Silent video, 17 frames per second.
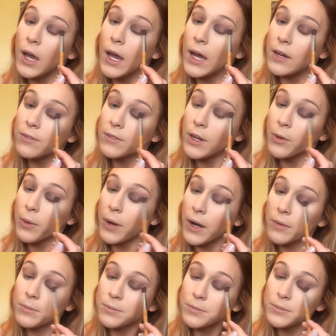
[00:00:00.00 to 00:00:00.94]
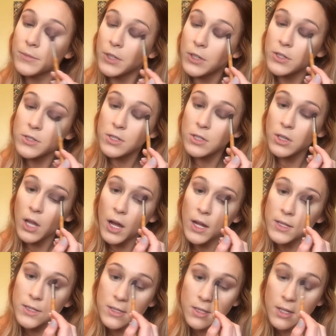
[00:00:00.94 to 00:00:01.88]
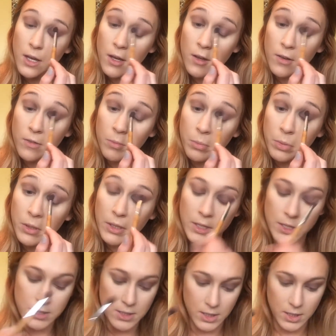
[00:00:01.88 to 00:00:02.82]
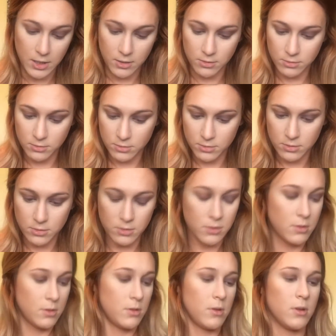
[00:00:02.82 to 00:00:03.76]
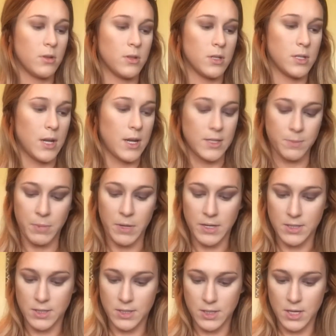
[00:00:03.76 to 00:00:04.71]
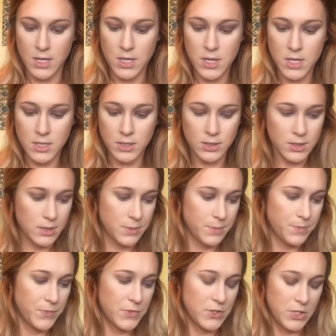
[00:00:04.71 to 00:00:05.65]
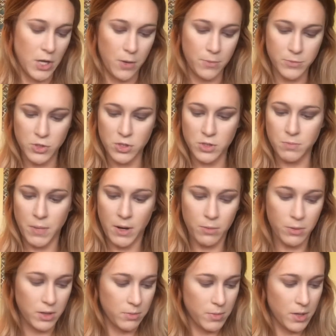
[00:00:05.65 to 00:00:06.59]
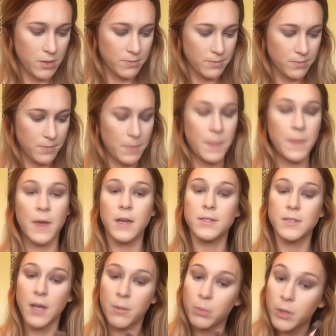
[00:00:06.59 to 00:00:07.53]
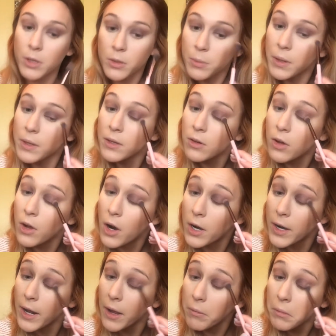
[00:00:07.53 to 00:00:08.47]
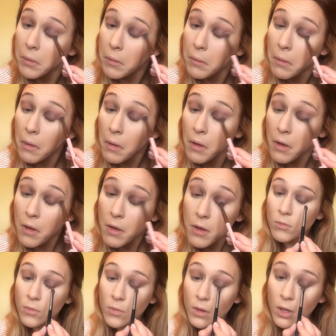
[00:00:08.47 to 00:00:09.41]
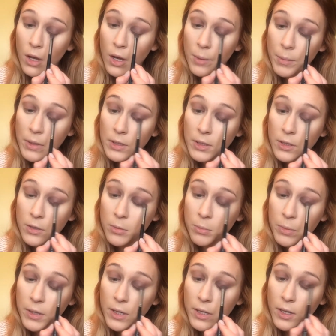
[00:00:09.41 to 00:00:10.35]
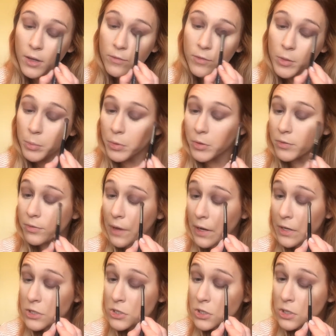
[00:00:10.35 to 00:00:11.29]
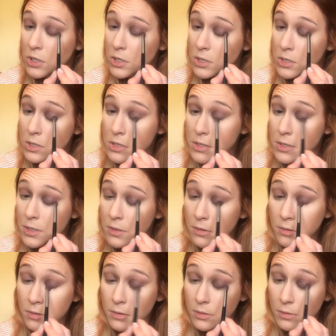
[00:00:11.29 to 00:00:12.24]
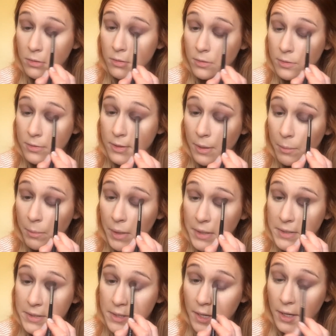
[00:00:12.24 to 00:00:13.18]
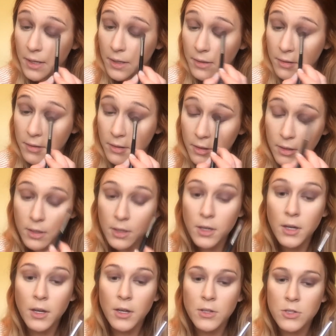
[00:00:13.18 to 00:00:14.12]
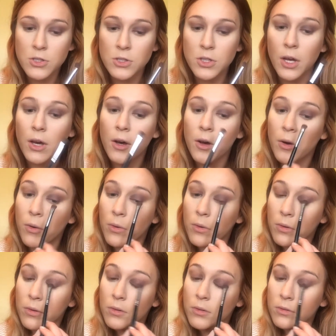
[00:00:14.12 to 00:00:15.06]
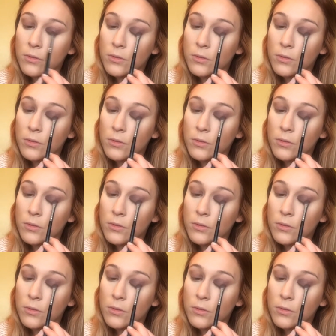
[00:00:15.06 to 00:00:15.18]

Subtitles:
out of nowhere. There's lots of blending that takes place in this, so just bear with me as I blend my little heart out. I'm a little bit of a perfectionist, some might say. So